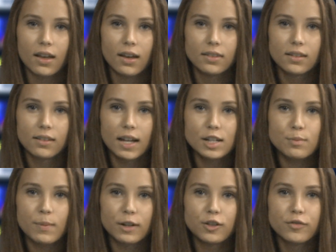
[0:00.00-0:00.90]
The lunch
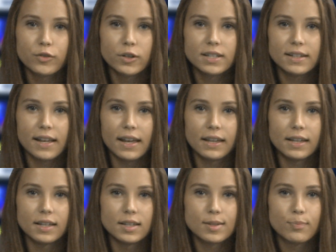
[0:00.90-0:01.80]
menu for today
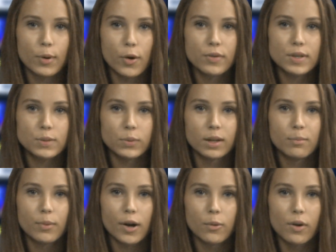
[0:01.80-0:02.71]
is boneless wing
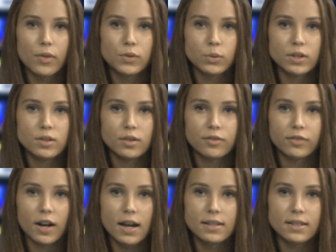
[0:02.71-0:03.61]
bar with twister
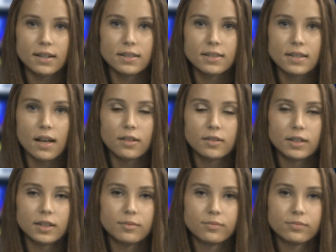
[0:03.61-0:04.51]
fries and celery.